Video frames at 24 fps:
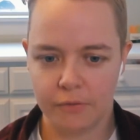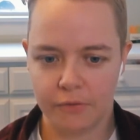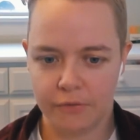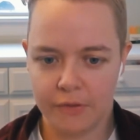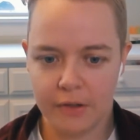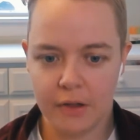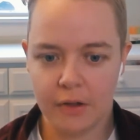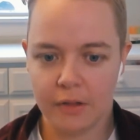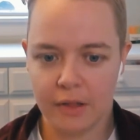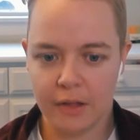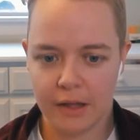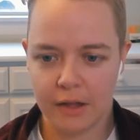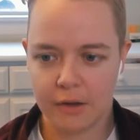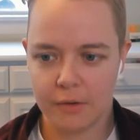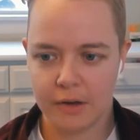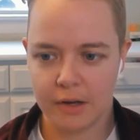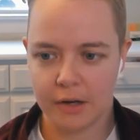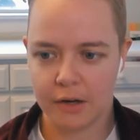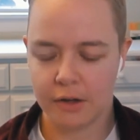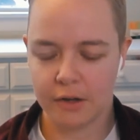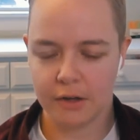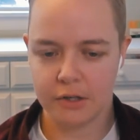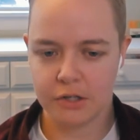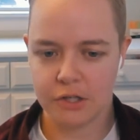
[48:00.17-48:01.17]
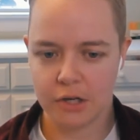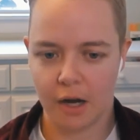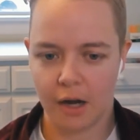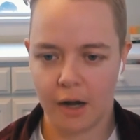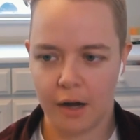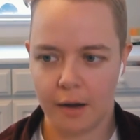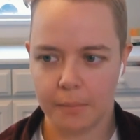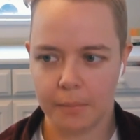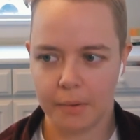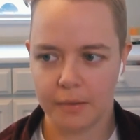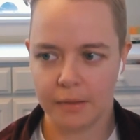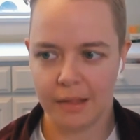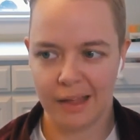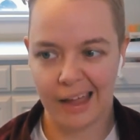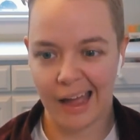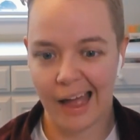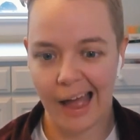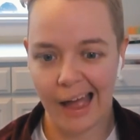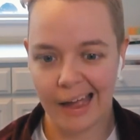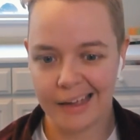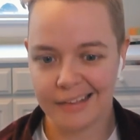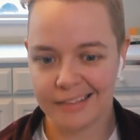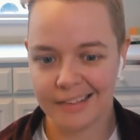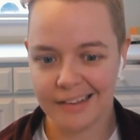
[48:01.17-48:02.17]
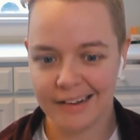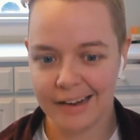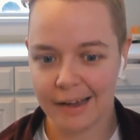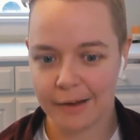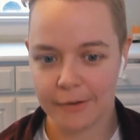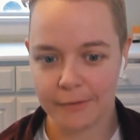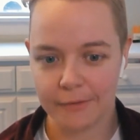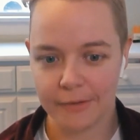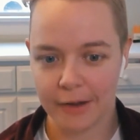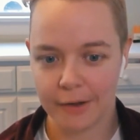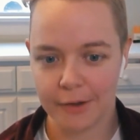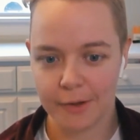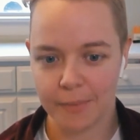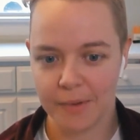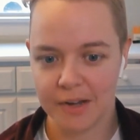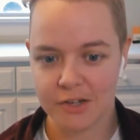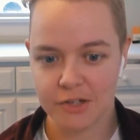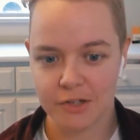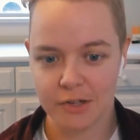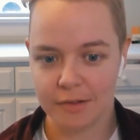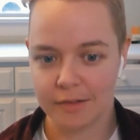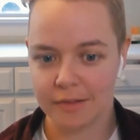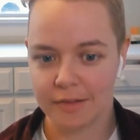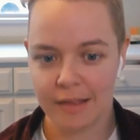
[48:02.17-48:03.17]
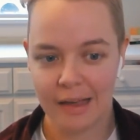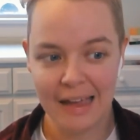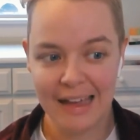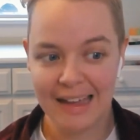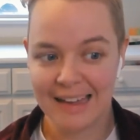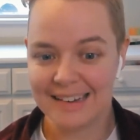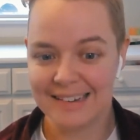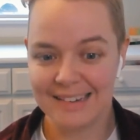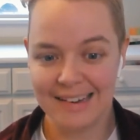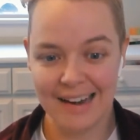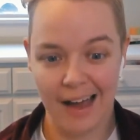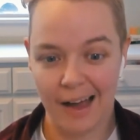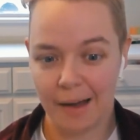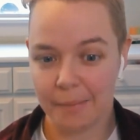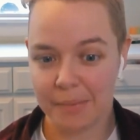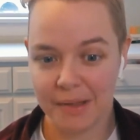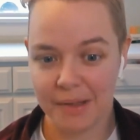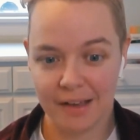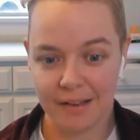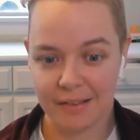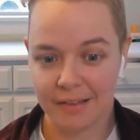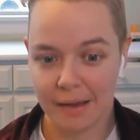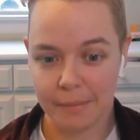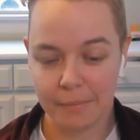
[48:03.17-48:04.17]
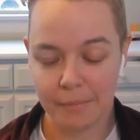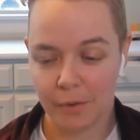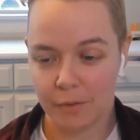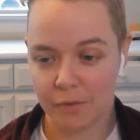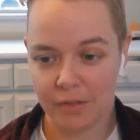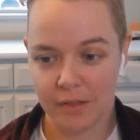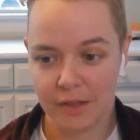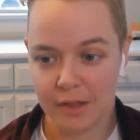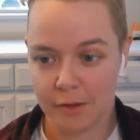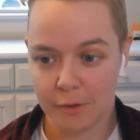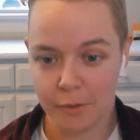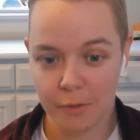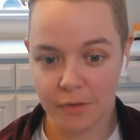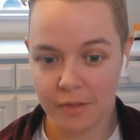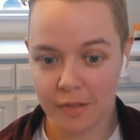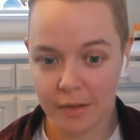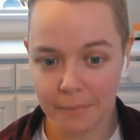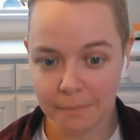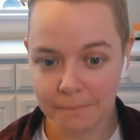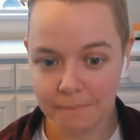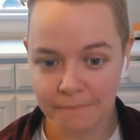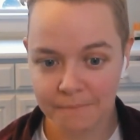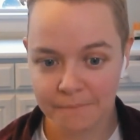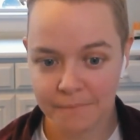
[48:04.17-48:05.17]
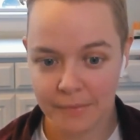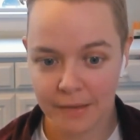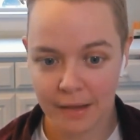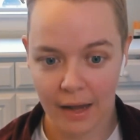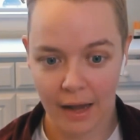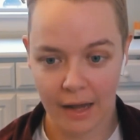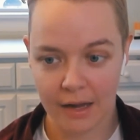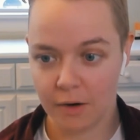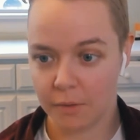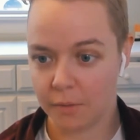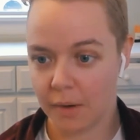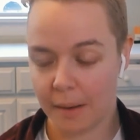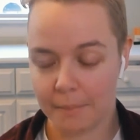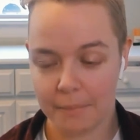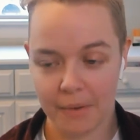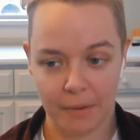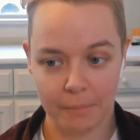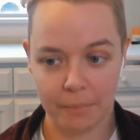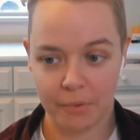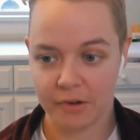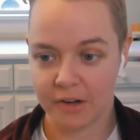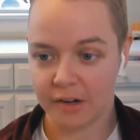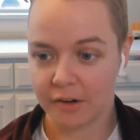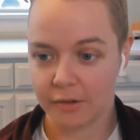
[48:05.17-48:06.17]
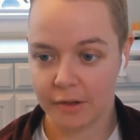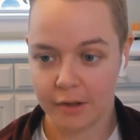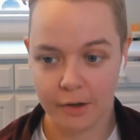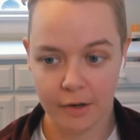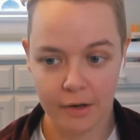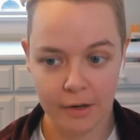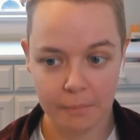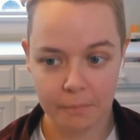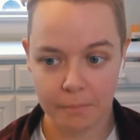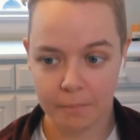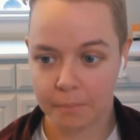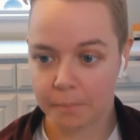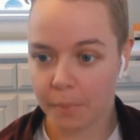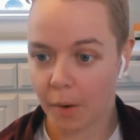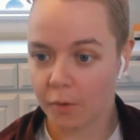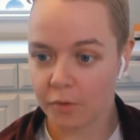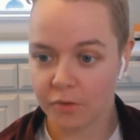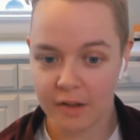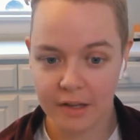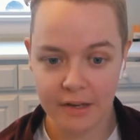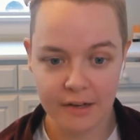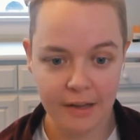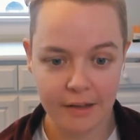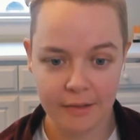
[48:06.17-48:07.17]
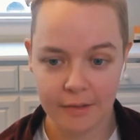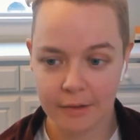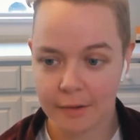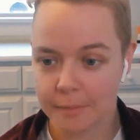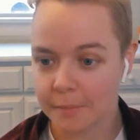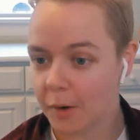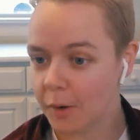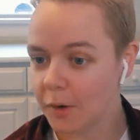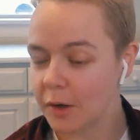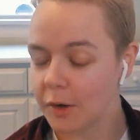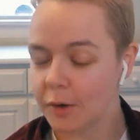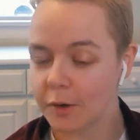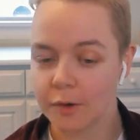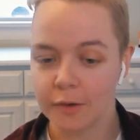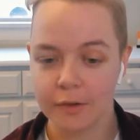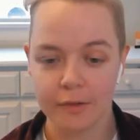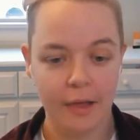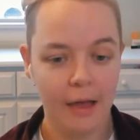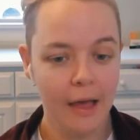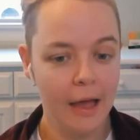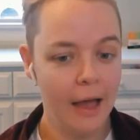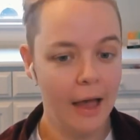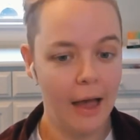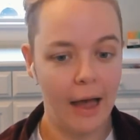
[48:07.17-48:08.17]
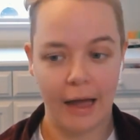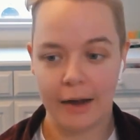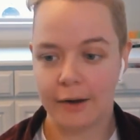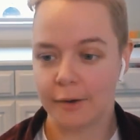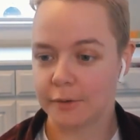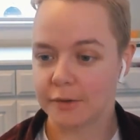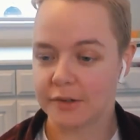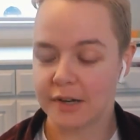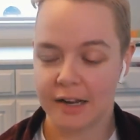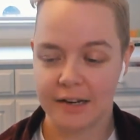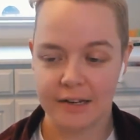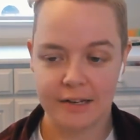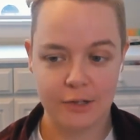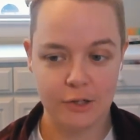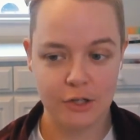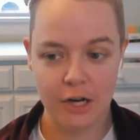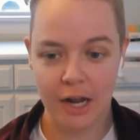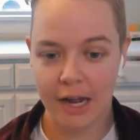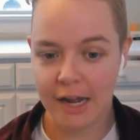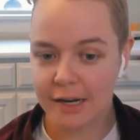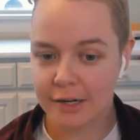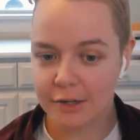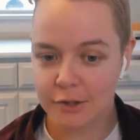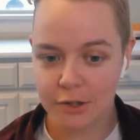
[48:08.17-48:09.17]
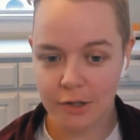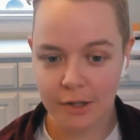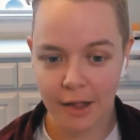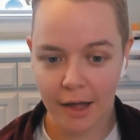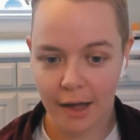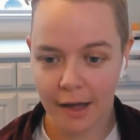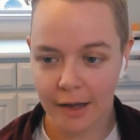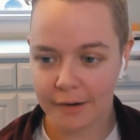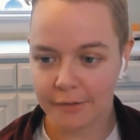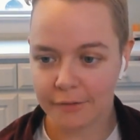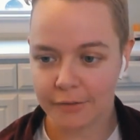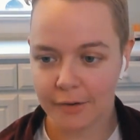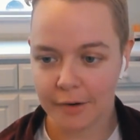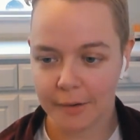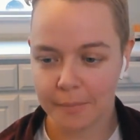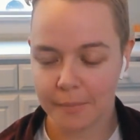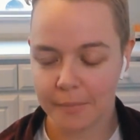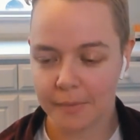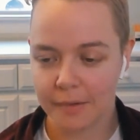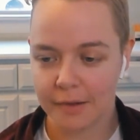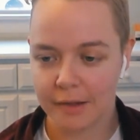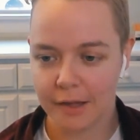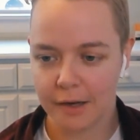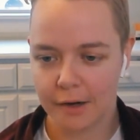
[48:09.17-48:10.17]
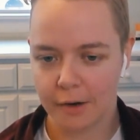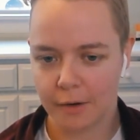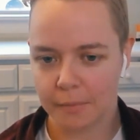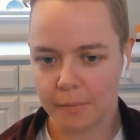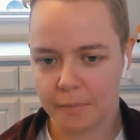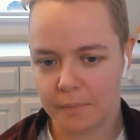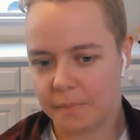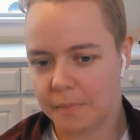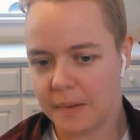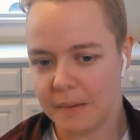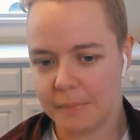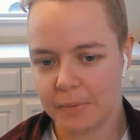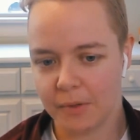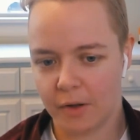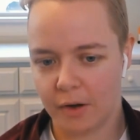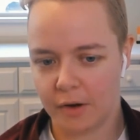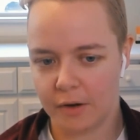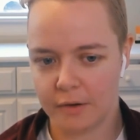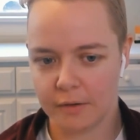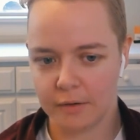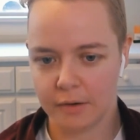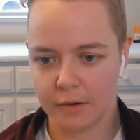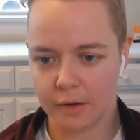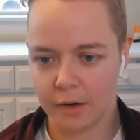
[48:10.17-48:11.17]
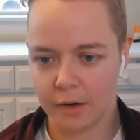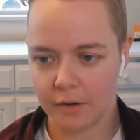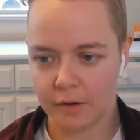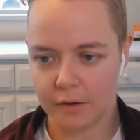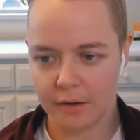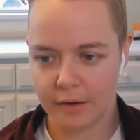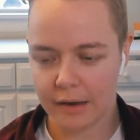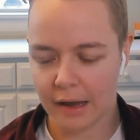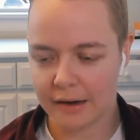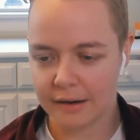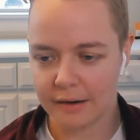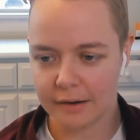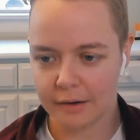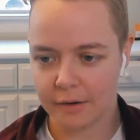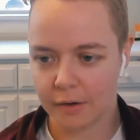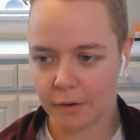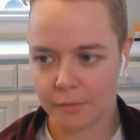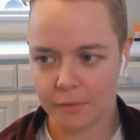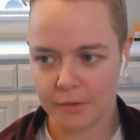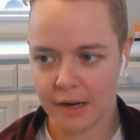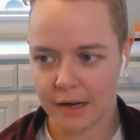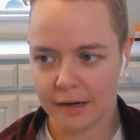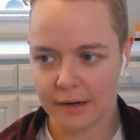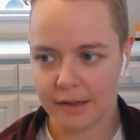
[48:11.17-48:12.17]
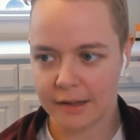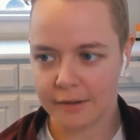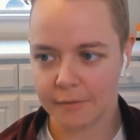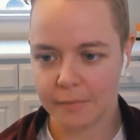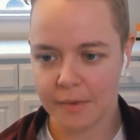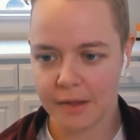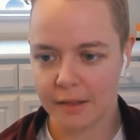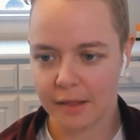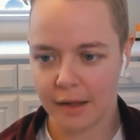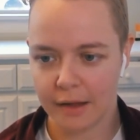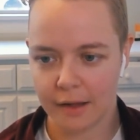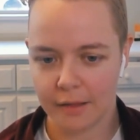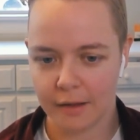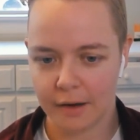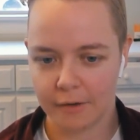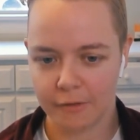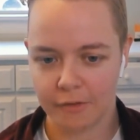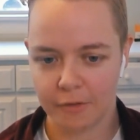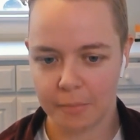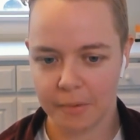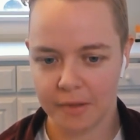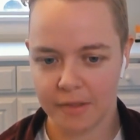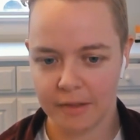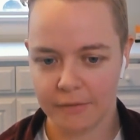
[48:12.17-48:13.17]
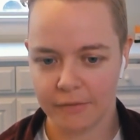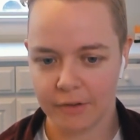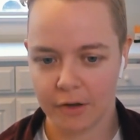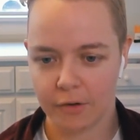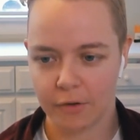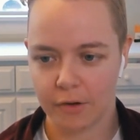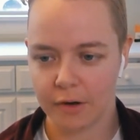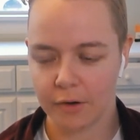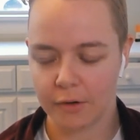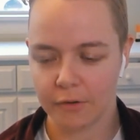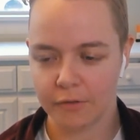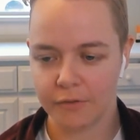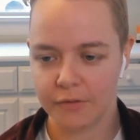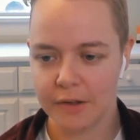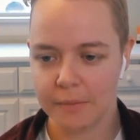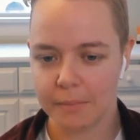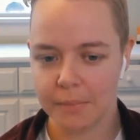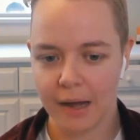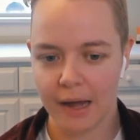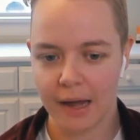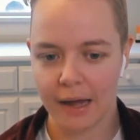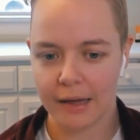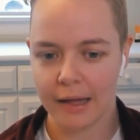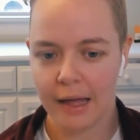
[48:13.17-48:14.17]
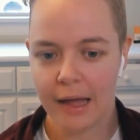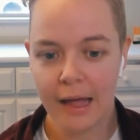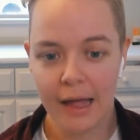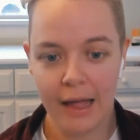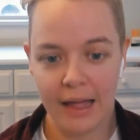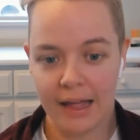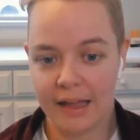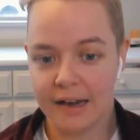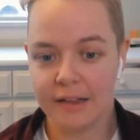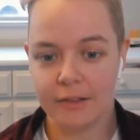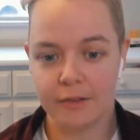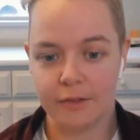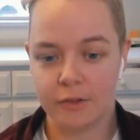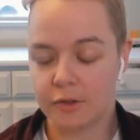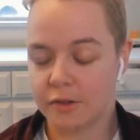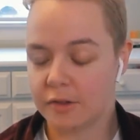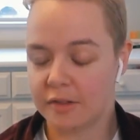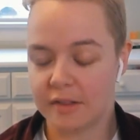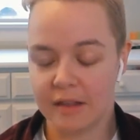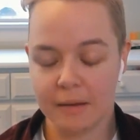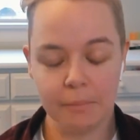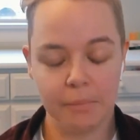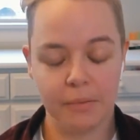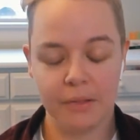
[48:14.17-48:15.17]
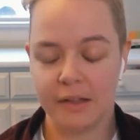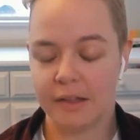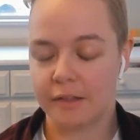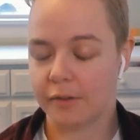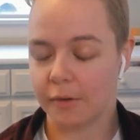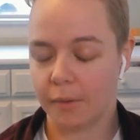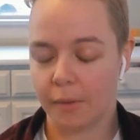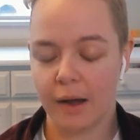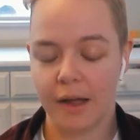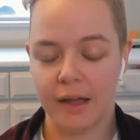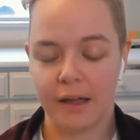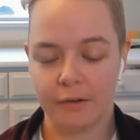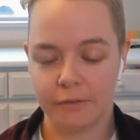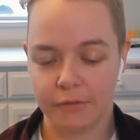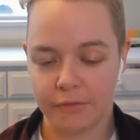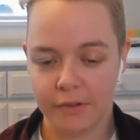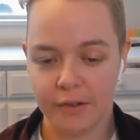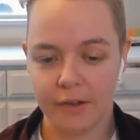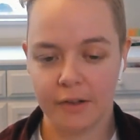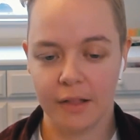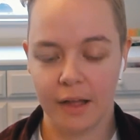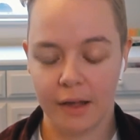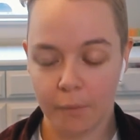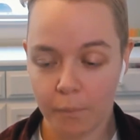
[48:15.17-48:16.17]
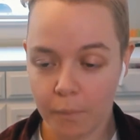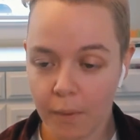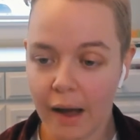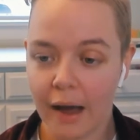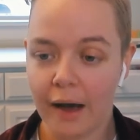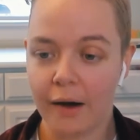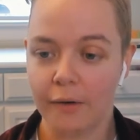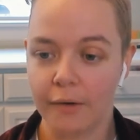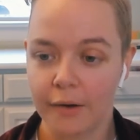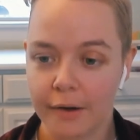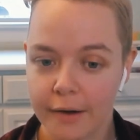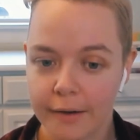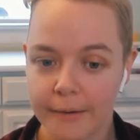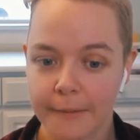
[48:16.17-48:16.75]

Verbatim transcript: feel like you did a good job like i send out evaluations not because i mostly use them I don't I'm not particularly good at posting testimonials. I don't tend to change a lot from, you know, people aren't tend to don't tend to give me like a lot of specific critical feedback. It is simply so I can feel like, wow,